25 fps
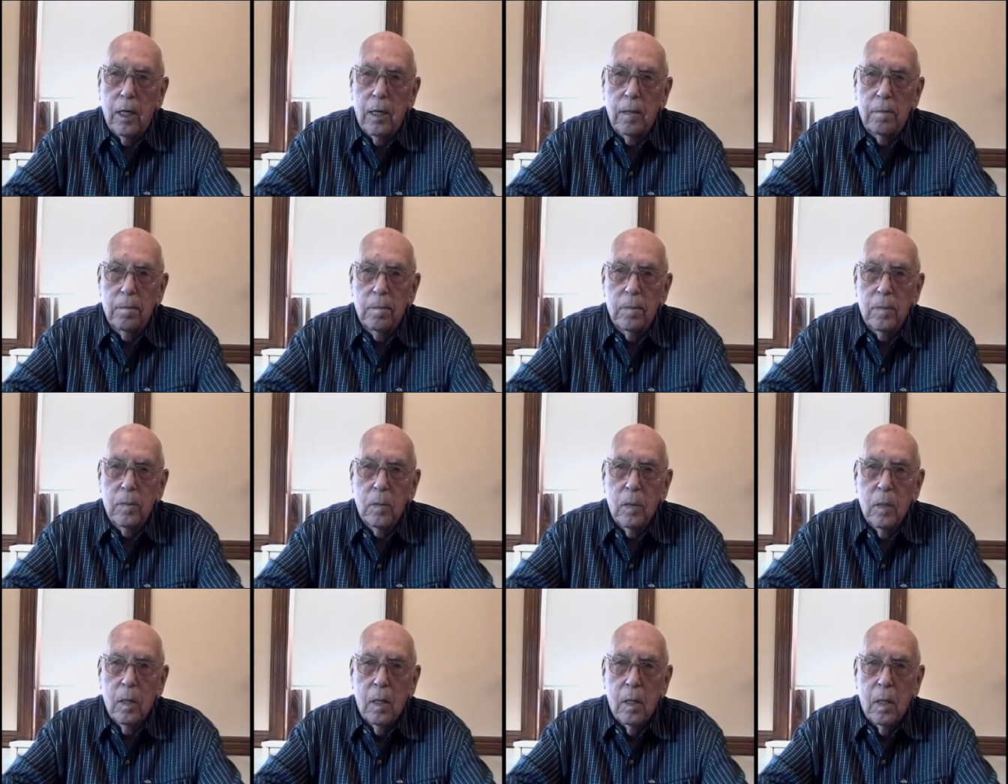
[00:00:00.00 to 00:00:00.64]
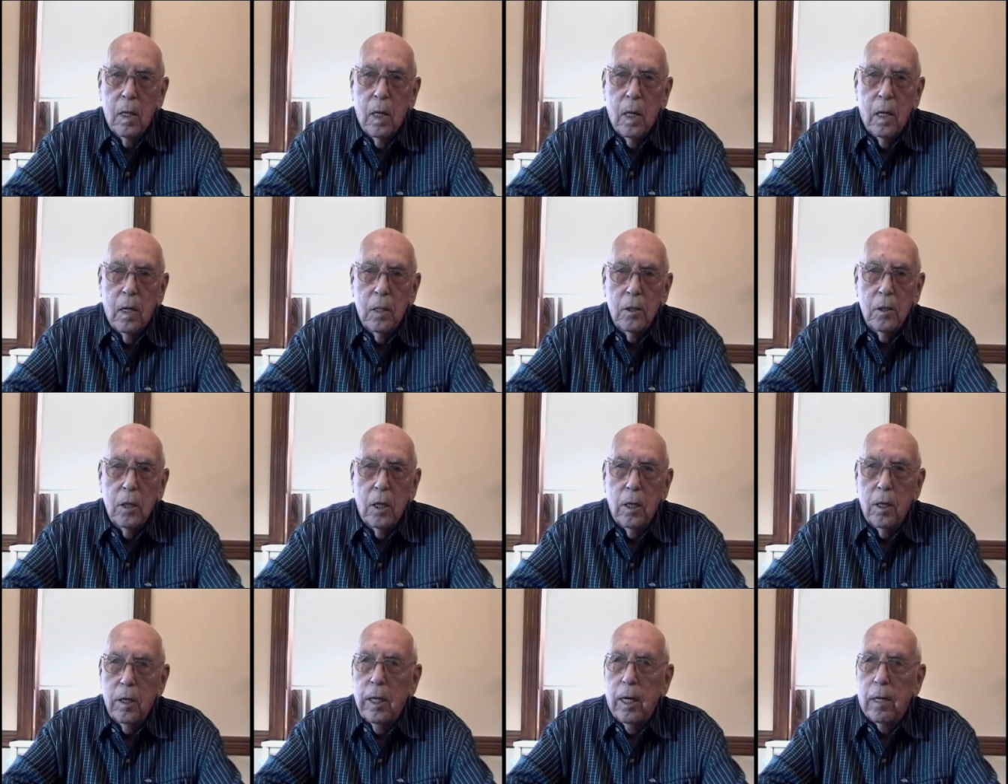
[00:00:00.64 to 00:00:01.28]
on. Now,
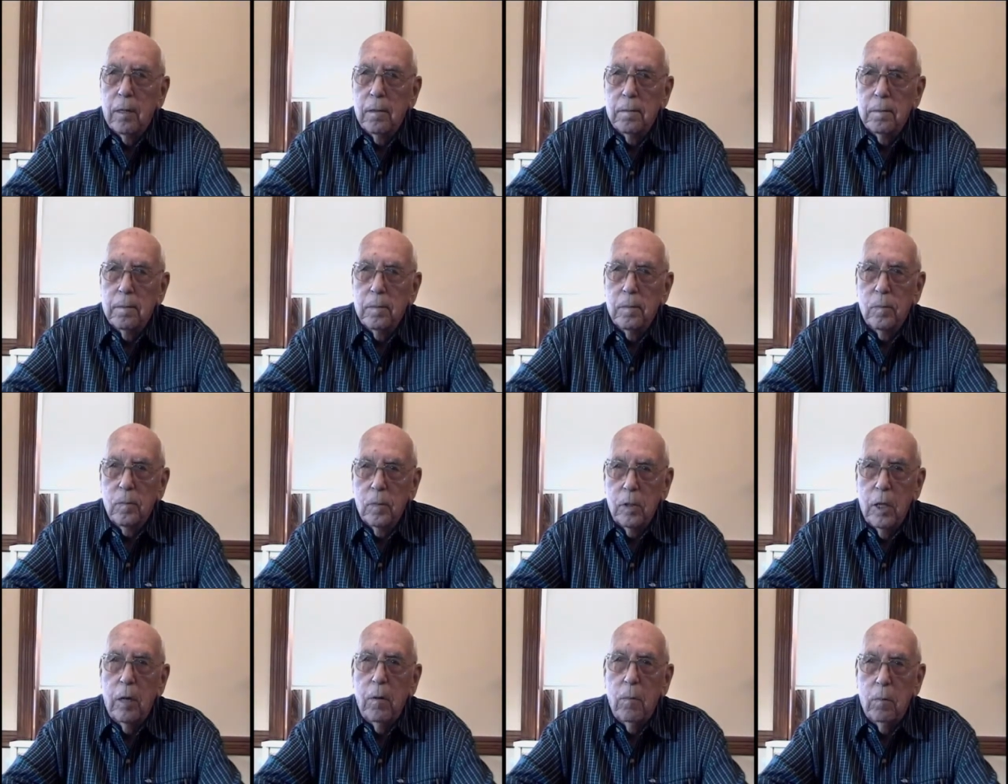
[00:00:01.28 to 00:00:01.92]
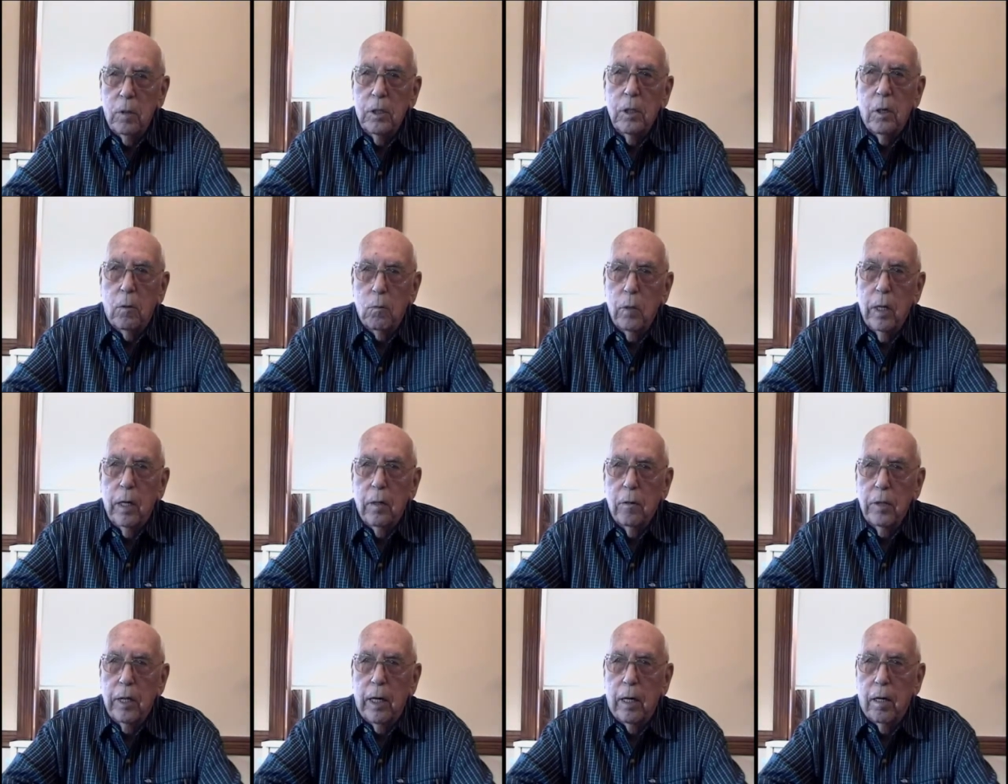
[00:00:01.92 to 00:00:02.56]
so he was a
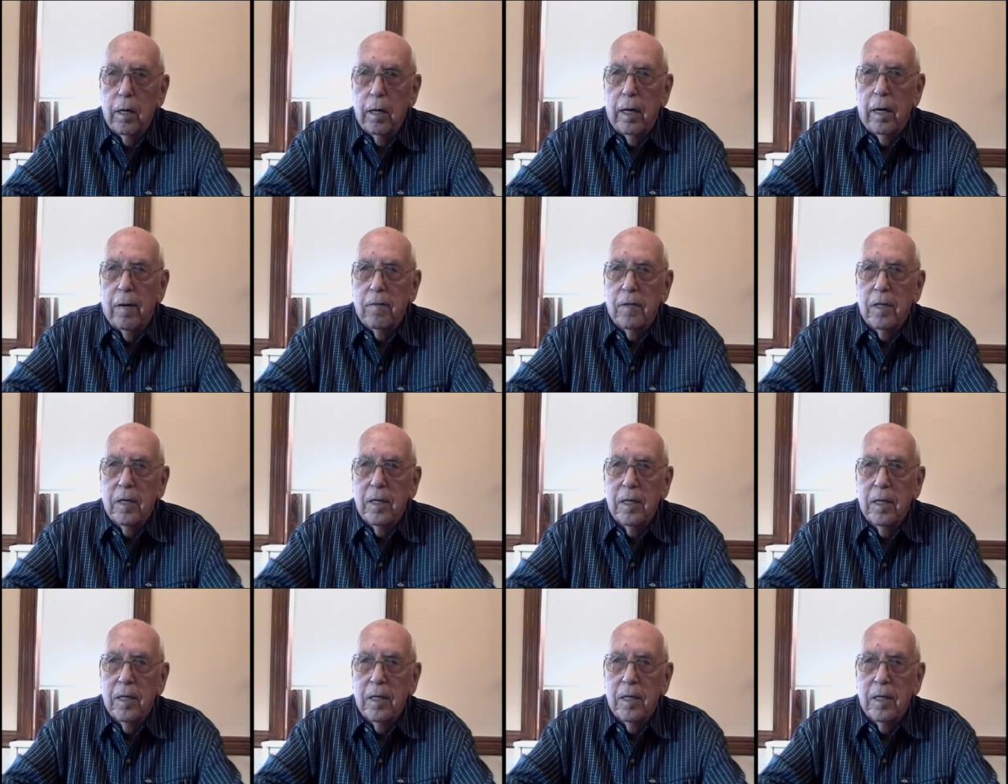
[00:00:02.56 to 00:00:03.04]
real daredevil.